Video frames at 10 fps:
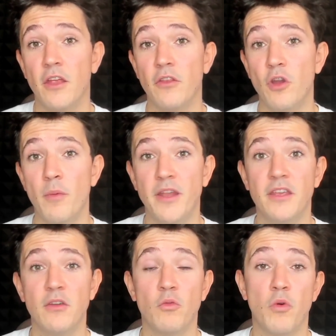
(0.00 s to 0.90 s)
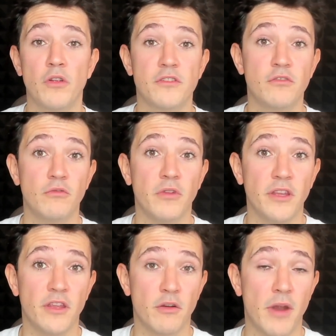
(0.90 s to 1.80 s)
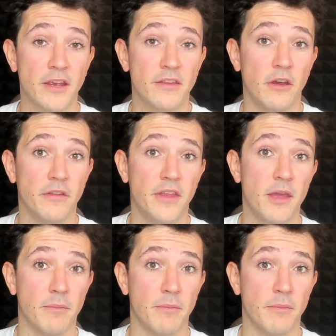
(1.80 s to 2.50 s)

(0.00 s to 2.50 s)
nobody wants to interact on them.